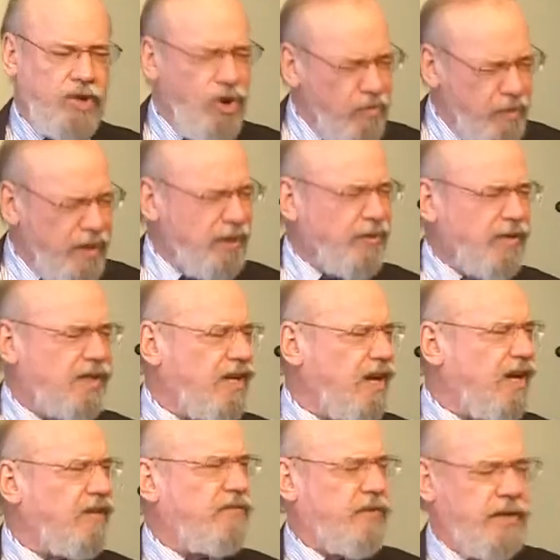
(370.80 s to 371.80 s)
nobody
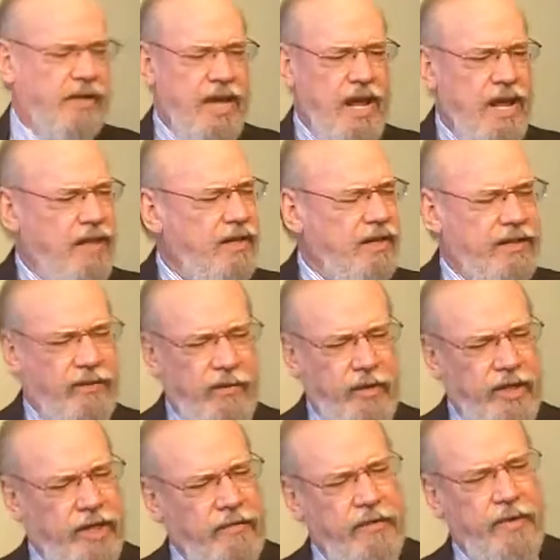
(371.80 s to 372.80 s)
was confident.
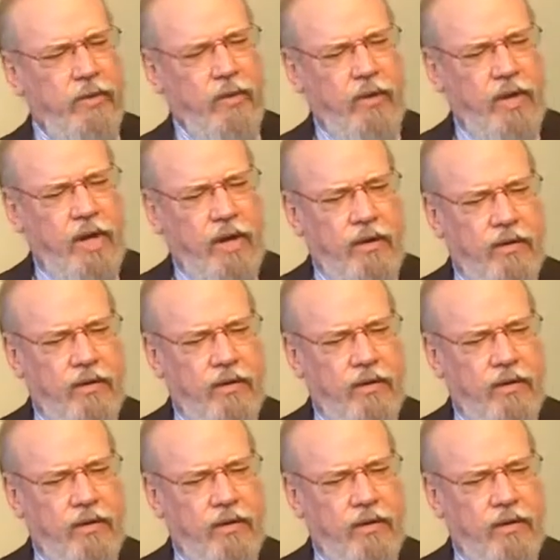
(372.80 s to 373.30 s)
Even